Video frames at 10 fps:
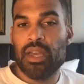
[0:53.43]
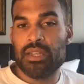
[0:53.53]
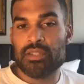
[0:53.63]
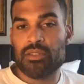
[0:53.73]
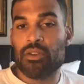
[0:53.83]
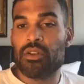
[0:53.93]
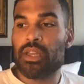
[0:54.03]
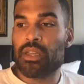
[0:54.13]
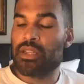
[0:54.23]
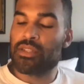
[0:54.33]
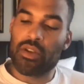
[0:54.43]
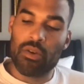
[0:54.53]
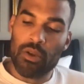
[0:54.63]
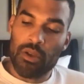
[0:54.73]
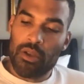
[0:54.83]
and just learning. And
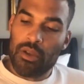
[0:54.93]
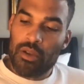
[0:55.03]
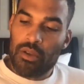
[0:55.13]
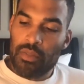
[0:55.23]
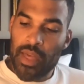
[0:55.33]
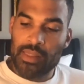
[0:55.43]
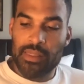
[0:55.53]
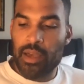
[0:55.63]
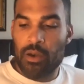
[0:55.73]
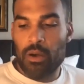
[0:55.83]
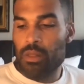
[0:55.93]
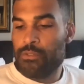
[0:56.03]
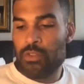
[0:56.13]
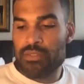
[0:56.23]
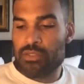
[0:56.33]
so that that all of
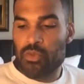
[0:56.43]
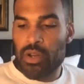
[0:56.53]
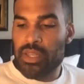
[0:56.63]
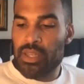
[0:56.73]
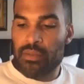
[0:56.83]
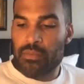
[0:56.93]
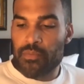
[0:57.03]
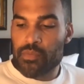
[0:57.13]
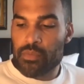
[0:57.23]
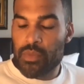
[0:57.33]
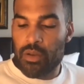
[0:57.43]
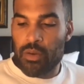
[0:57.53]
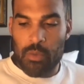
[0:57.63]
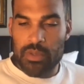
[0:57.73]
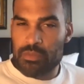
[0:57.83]
2020, you know, I
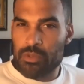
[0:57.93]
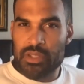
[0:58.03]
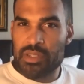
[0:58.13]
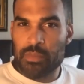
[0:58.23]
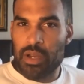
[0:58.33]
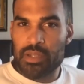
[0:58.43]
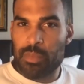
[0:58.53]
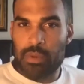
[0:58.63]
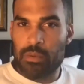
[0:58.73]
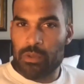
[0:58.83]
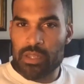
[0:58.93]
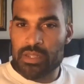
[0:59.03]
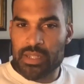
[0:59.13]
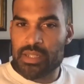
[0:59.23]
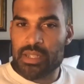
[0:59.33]
wasn't releasing much. I maybe would release like
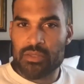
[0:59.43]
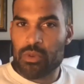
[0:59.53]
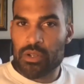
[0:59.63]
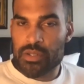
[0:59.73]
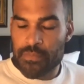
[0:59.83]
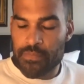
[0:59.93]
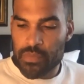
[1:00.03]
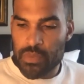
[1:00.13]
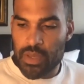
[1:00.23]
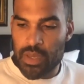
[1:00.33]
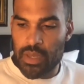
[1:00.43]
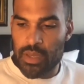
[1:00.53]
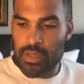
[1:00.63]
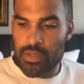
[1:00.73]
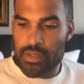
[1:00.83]
six works
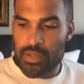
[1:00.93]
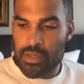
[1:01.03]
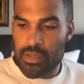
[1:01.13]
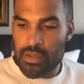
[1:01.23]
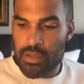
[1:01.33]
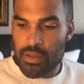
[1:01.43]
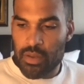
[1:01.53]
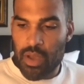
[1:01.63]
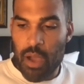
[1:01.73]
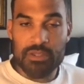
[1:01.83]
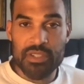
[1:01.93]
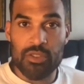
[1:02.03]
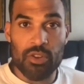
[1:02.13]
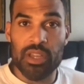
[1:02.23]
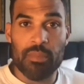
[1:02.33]
and I was just
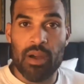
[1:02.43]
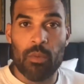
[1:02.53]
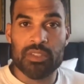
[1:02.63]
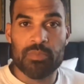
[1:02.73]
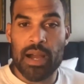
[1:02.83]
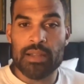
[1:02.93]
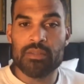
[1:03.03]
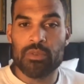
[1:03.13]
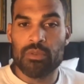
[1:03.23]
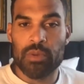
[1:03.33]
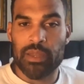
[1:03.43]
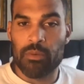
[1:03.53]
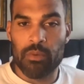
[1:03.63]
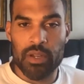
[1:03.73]
learning about what's possible, like